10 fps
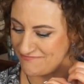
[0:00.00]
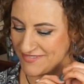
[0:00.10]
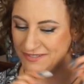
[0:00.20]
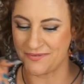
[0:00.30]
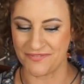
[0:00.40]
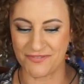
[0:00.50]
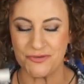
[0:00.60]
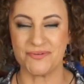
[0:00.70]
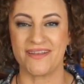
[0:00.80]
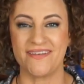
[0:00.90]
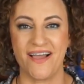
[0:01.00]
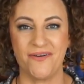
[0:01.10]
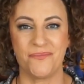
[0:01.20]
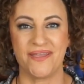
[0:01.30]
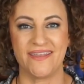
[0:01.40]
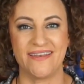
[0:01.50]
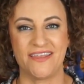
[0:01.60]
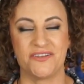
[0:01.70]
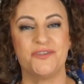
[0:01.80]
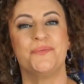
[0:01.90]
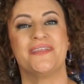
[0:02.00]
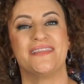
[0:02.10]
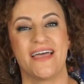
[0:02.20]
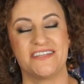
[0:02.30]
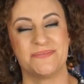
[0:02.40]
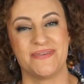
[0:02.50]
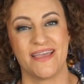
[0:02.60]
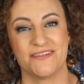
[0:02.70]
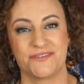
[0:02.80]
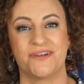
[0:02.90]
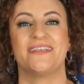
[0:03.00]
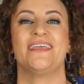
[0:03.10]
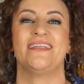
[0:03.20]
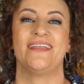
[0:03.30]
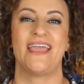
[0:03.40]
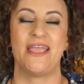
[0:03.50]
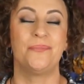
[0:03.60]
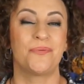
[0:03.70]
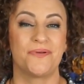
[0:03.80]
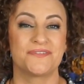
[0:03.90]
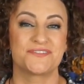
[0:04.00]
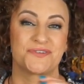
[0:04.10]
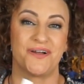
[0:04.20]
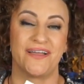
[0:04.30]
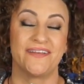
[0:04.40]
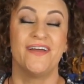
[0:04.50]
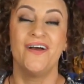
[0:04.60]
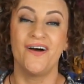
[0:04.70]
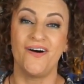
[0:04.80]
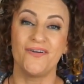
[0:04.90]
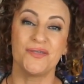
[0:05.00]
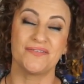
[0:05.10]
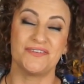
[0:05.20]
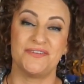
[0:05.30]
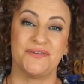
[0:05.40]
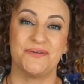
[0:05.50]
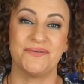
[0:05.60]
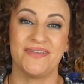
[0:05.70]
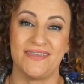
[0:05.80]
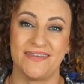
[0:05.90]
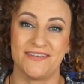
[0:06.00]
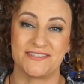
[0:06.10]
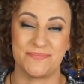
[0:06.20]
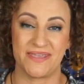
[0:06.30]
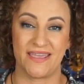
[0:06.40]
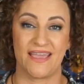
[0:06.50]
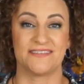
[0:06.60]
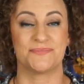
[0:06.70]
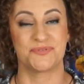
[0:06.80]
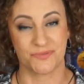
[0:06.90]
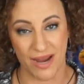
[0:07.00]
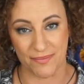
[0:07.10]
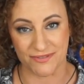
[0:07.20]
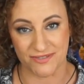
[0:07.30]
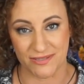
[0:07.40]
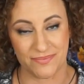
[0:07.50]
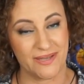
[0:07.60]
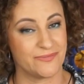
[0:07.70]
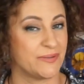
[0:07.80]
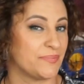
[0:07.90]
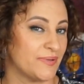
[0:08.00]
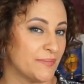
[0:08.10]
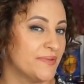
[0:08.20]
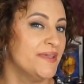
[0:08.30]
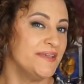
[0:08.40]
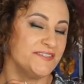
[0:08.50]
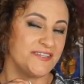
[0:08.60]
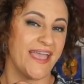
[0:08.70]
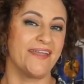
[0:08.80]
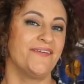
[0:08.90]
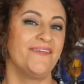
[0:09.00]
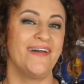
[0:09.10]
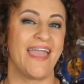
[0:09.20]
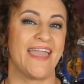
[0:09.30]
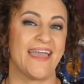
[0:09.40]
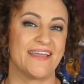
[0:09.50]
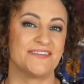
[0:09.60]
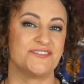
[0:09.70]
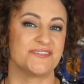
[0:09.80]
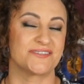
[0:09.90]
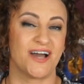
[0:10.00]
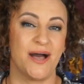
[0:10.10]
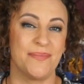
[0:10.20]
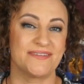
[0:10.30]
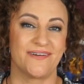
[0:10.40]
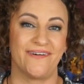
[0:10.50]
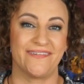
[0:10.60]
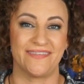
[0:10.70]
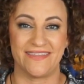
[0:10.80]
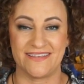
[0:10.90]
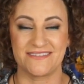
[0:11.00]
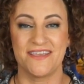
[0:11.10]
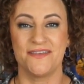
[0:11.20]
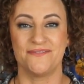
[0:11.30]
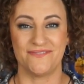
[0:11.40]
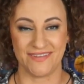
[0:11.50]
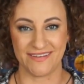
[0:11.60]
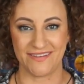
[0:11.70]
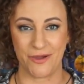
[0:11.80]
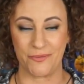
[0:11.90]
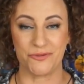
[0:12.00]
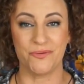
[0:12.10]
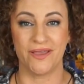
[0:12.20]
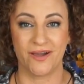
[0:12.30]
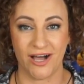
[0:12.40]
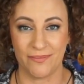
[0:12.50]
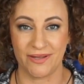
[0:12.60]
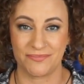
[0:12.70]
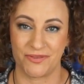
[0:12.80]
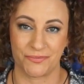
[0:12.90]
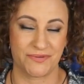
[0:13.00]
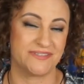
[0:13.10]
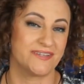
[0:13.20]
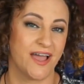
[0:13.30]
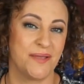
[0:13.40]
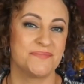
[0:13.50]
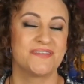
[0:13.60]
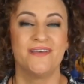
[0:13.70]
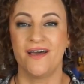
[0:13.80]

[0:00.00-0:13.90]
So if you did not win and you would like to be entered in April's drawing, all you have to do is be a subscriber to the Benevolent Plum channel and just comment on this video. You can comment up to 3 times.